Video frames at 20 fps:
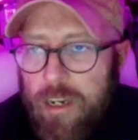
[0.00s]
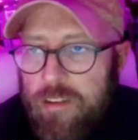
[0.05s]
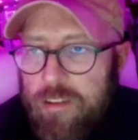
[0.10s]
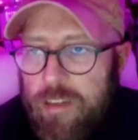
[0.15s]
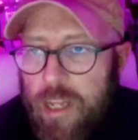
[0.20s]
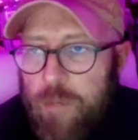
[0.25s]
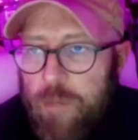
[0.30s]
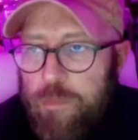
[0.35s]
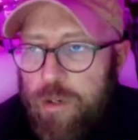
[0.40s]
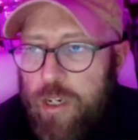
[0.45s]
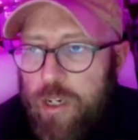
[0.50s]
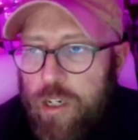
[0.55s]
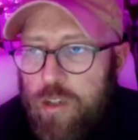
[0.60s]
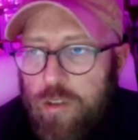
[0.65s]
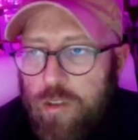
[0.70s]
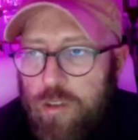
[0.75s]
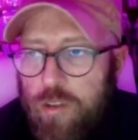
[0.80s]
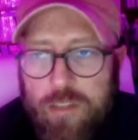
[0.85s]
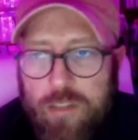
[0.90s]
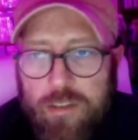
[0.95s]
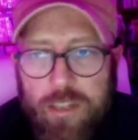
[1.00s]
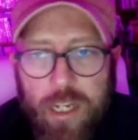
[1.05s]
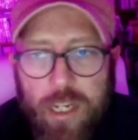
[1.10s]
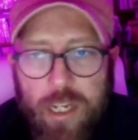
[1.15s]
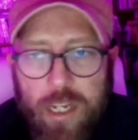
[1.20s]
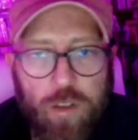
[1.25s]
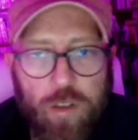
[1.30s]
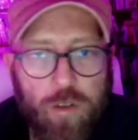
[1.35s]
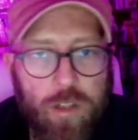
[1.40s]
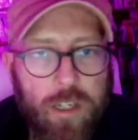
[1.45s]
Isn't that pretty cool? Isn't
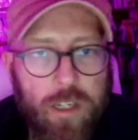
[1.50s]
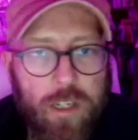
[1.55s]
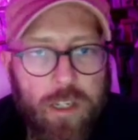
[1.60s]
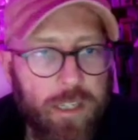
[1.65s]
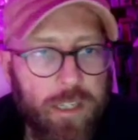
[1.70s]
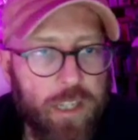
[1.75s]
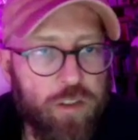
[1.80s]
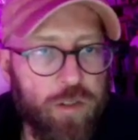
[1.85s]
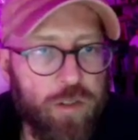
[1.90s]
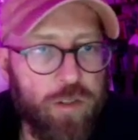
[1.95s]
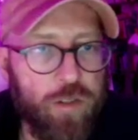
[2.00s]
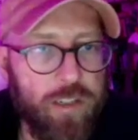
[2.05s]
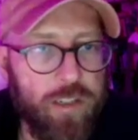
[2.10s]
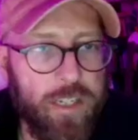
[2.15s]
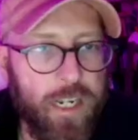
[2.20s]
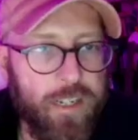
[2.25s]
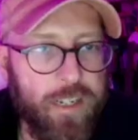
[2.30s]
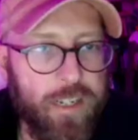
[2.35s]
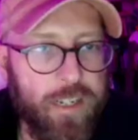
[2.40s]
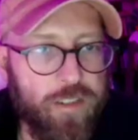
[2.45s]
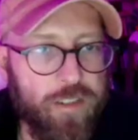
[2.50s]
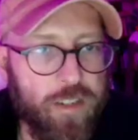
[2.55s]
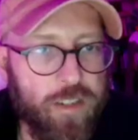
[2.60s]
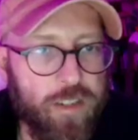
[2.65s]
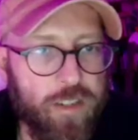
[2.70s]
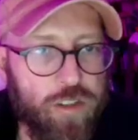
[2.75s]
that cool? Let's return the data